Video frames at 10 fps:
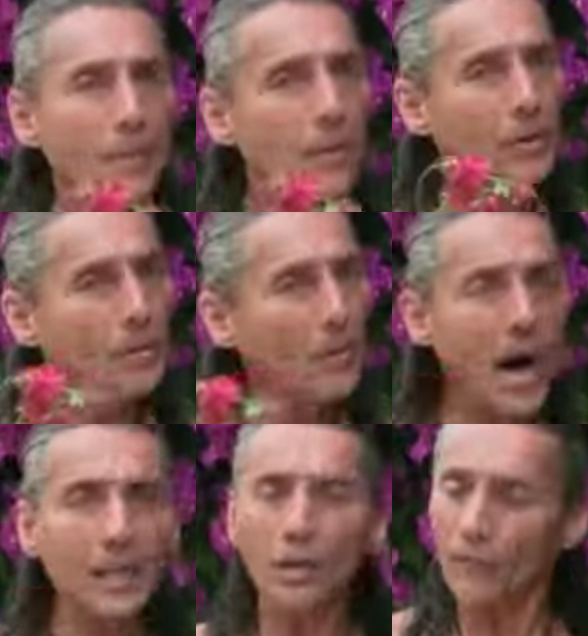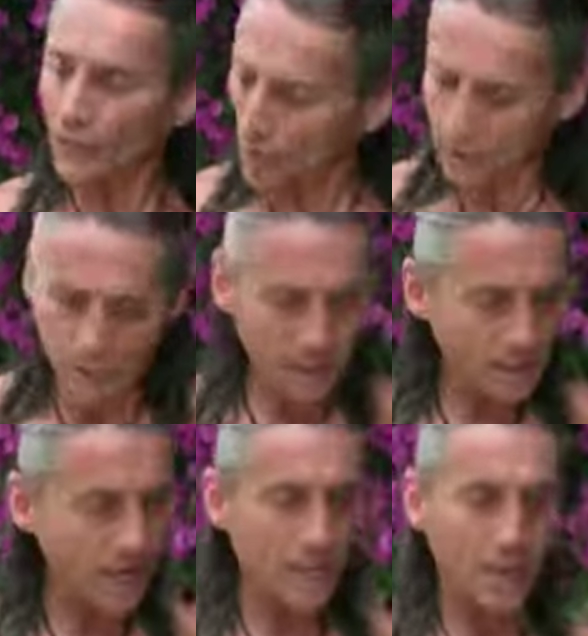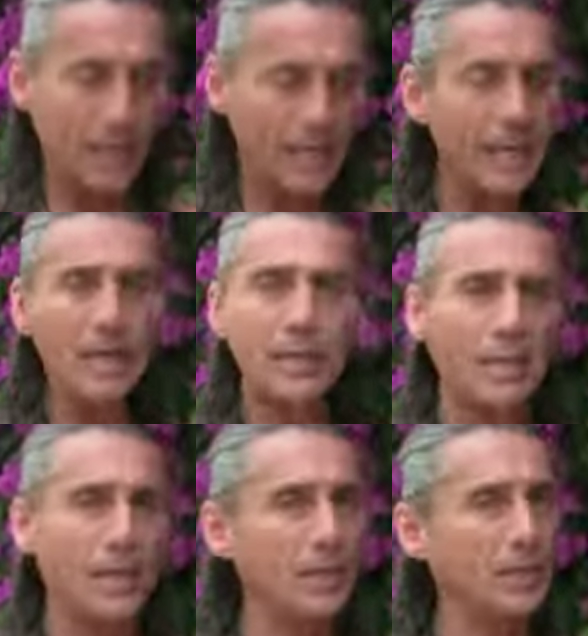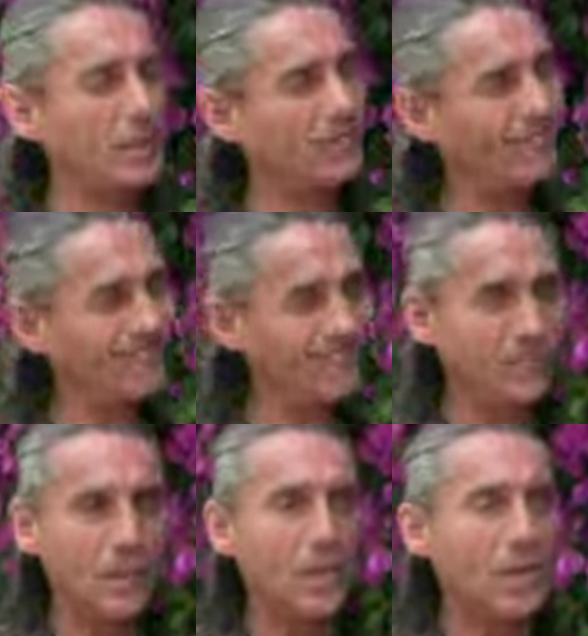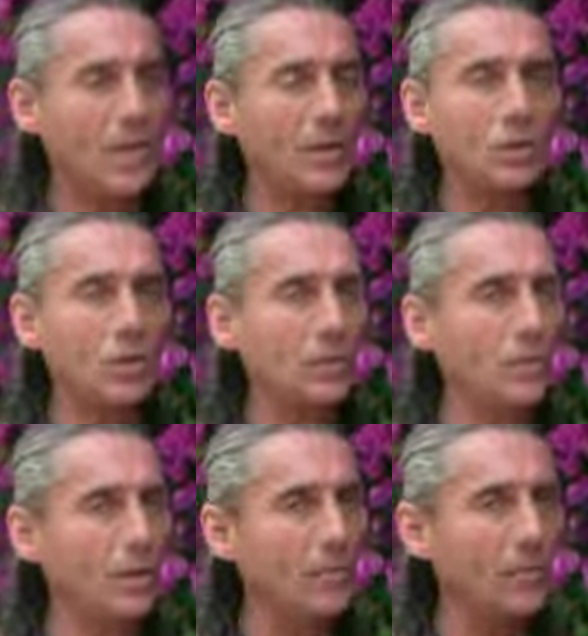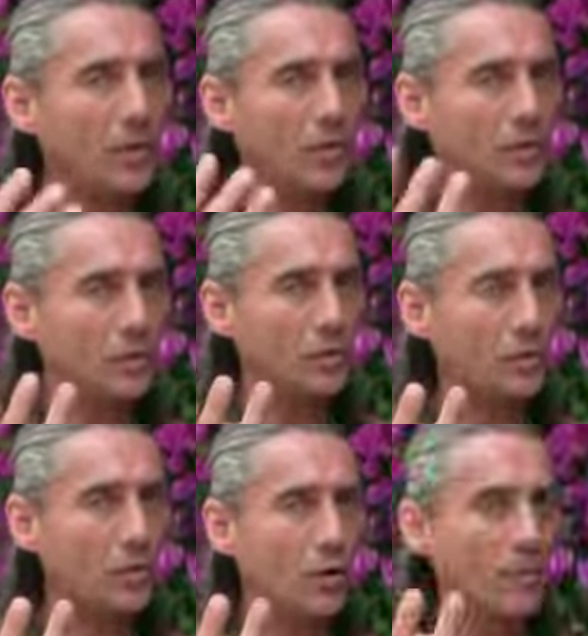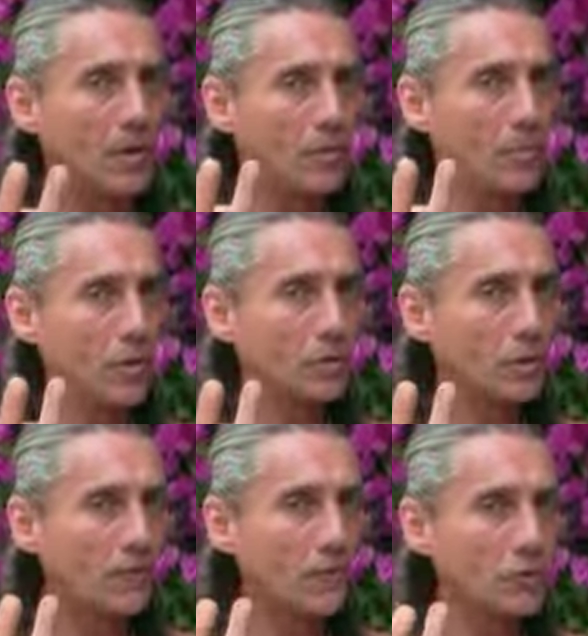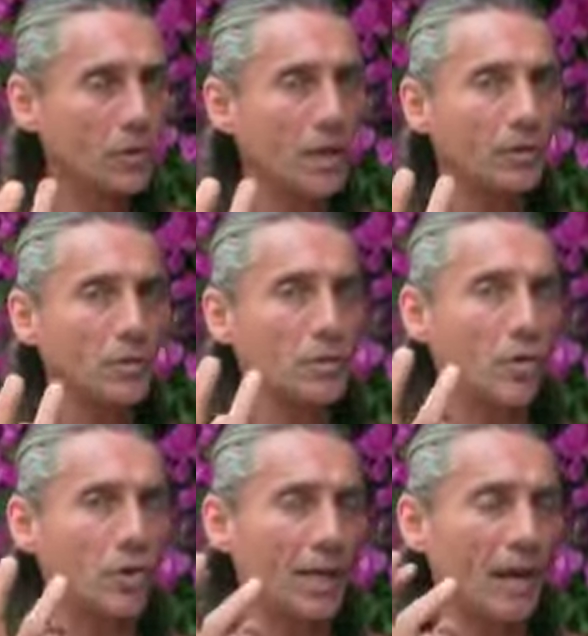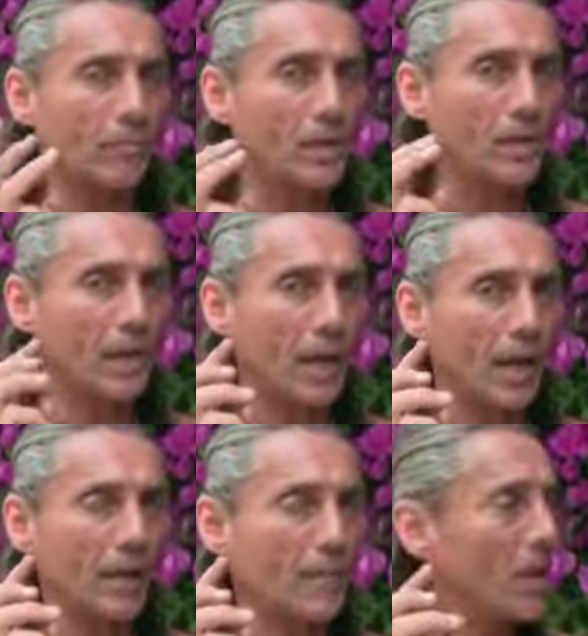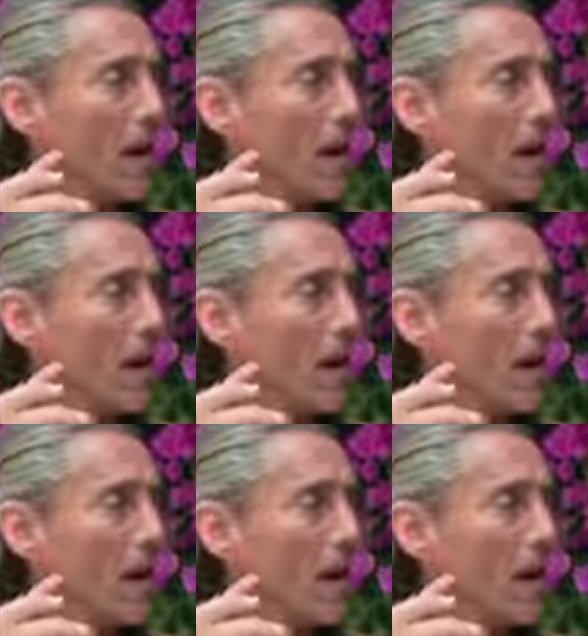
But the body, of course, is the same thing. It needs not just 3 minerals at the store. Remember, most of the food you get at the store is NPK.